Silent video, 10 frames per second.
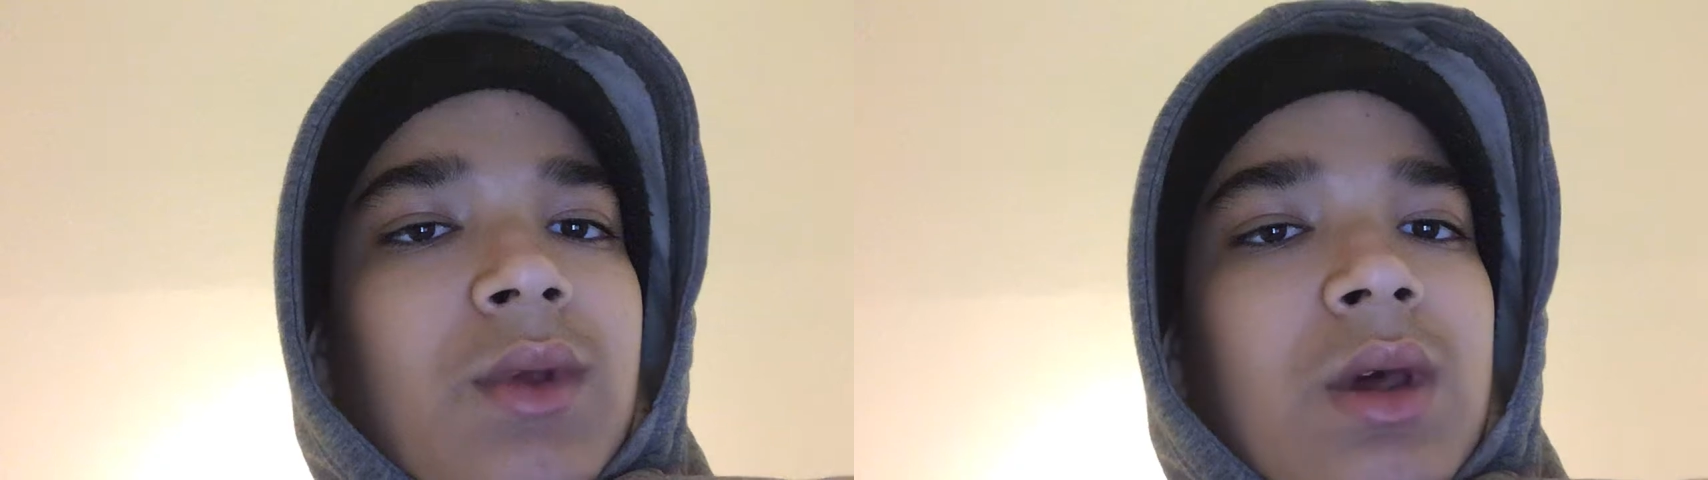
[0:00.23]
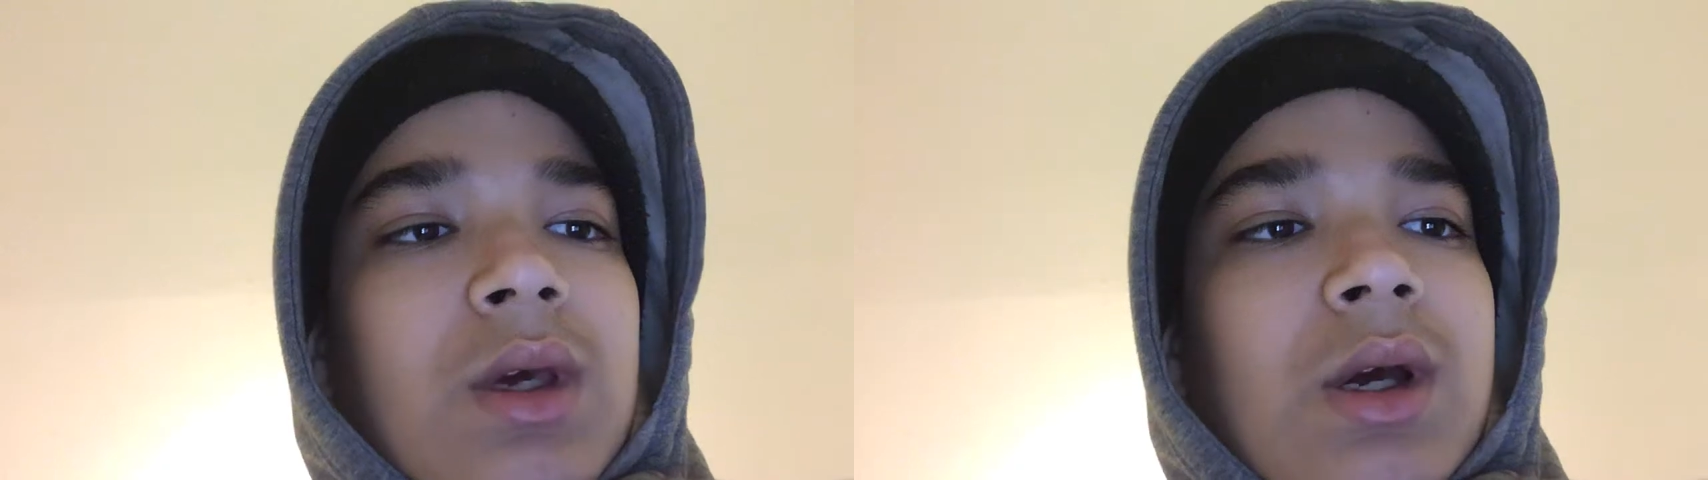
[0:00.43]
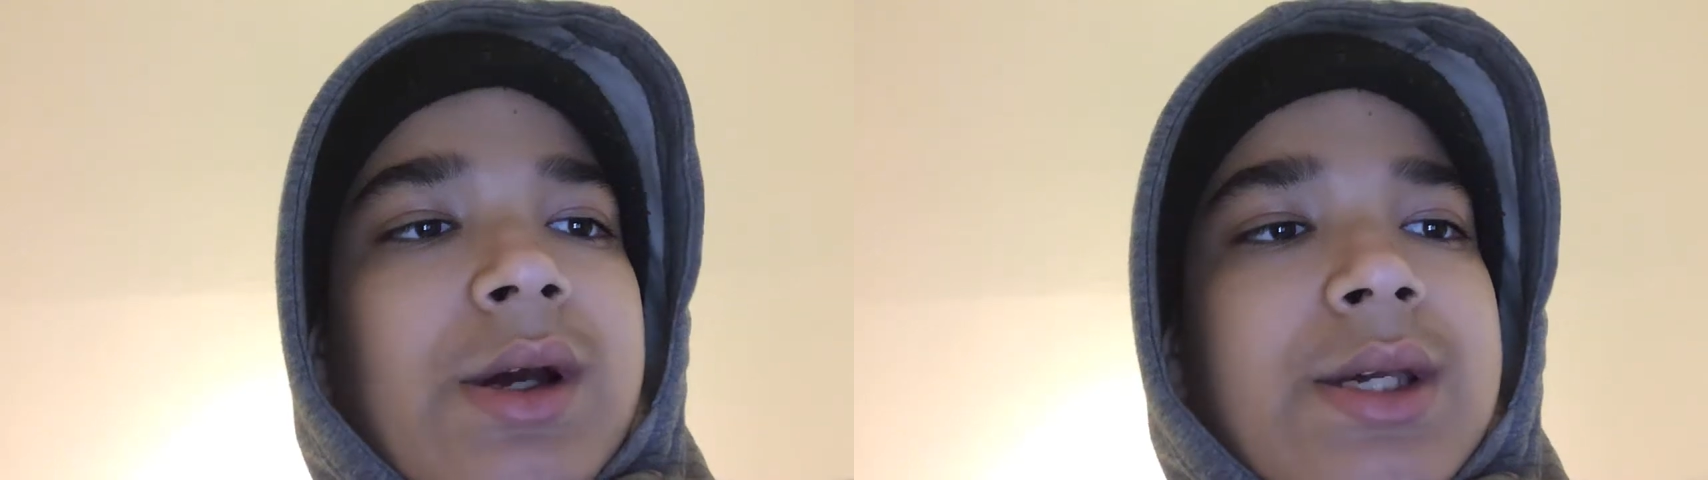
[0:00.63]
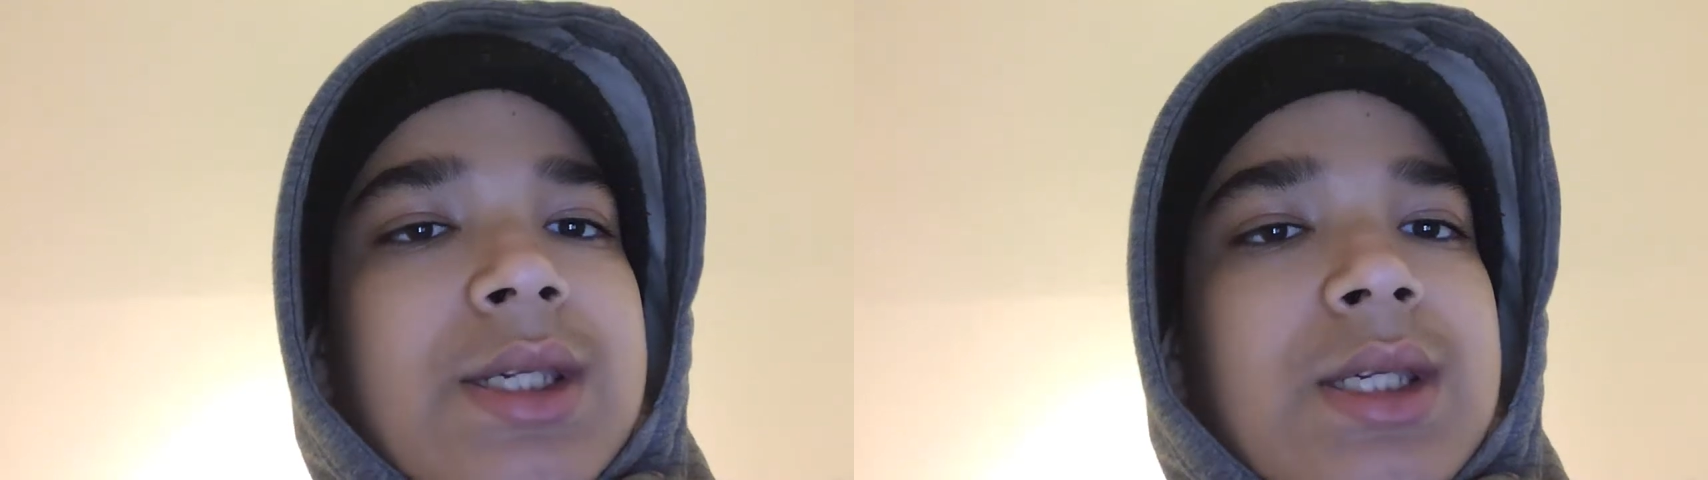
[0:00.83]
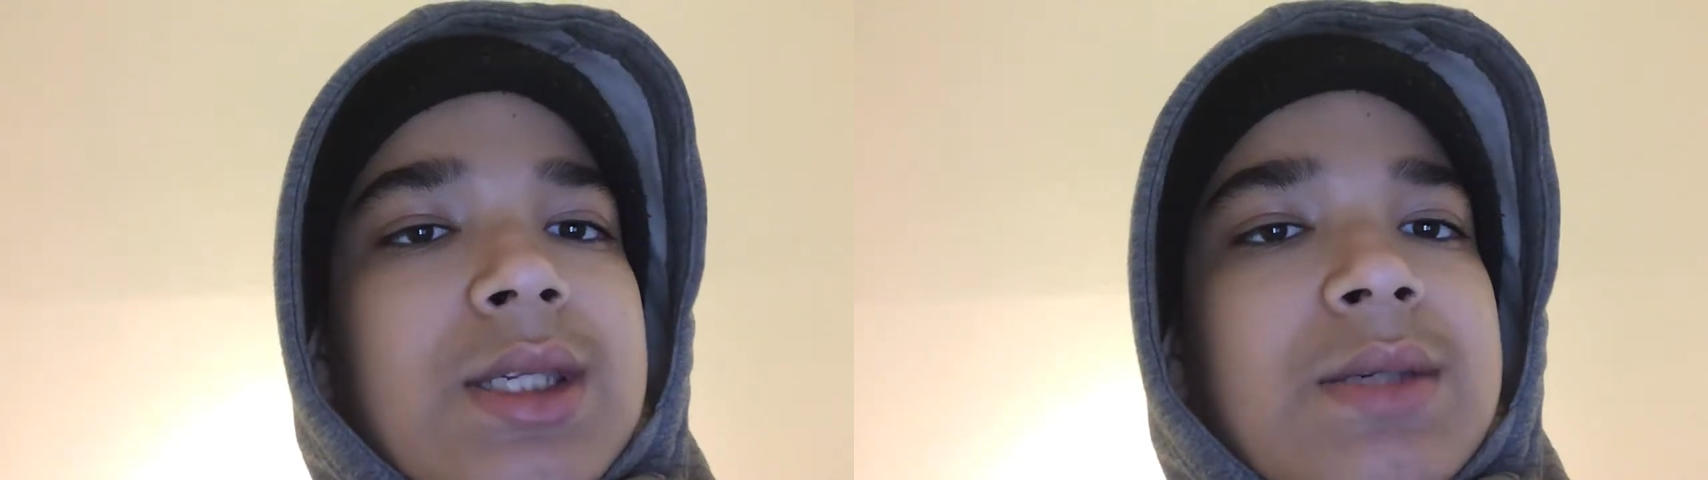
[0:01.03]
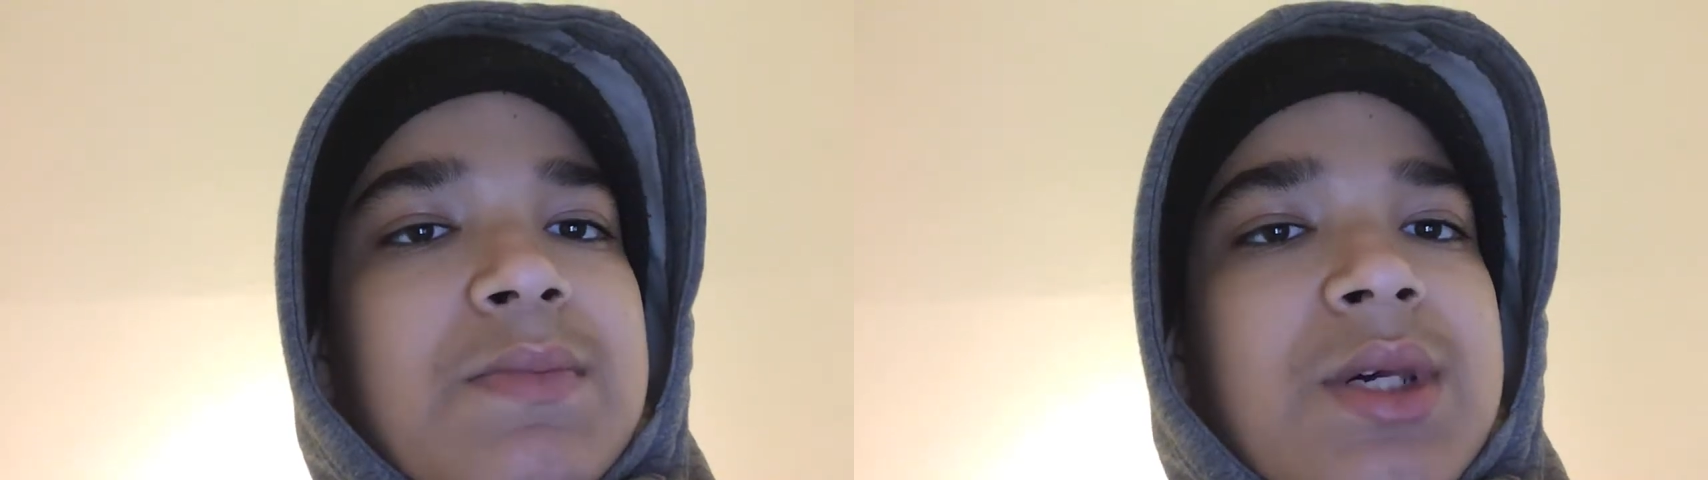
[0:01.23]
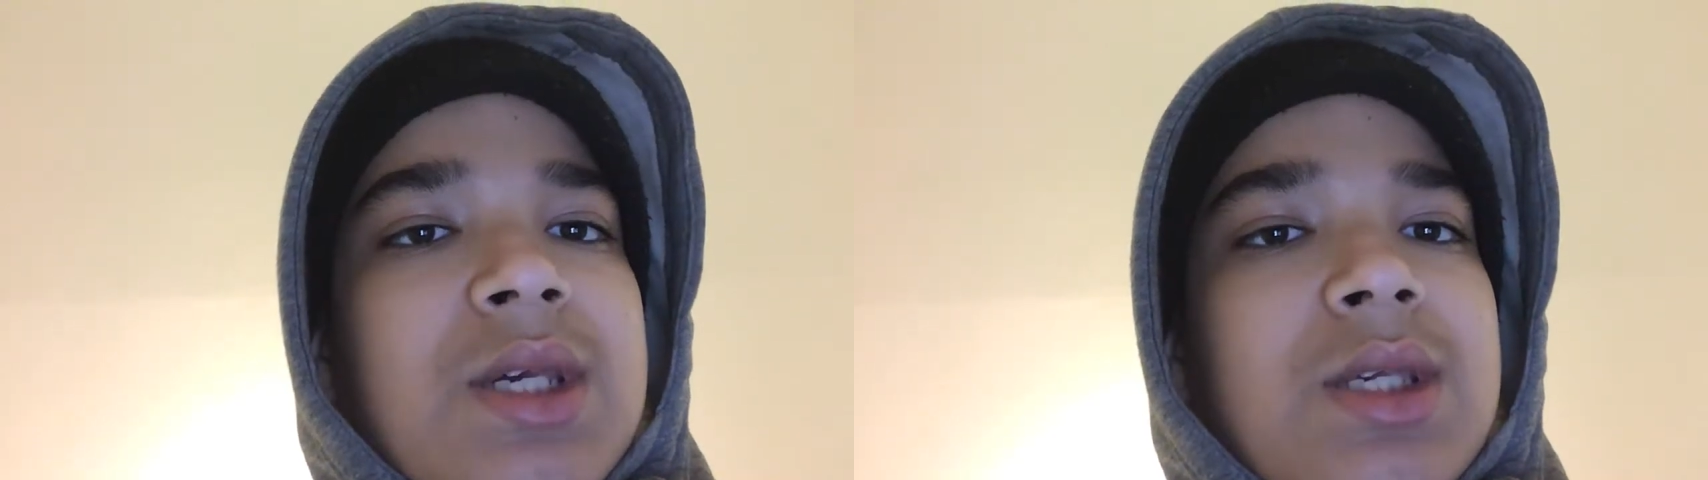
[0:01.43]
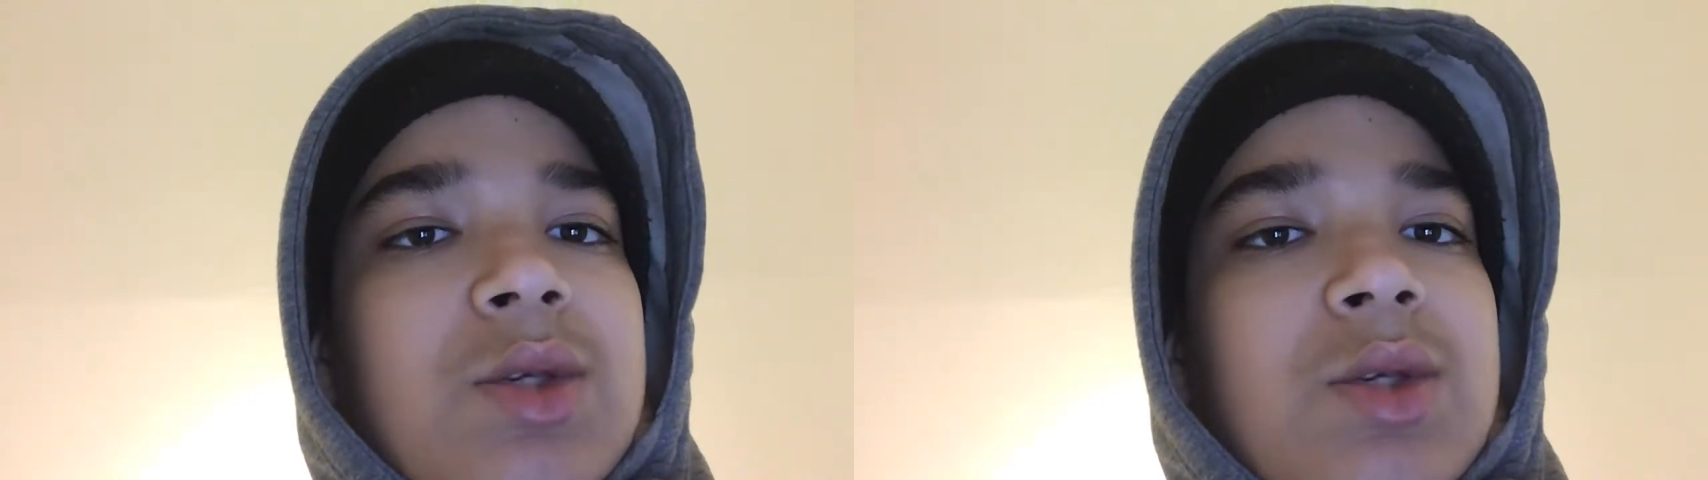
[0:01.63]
Hey guys, it's me,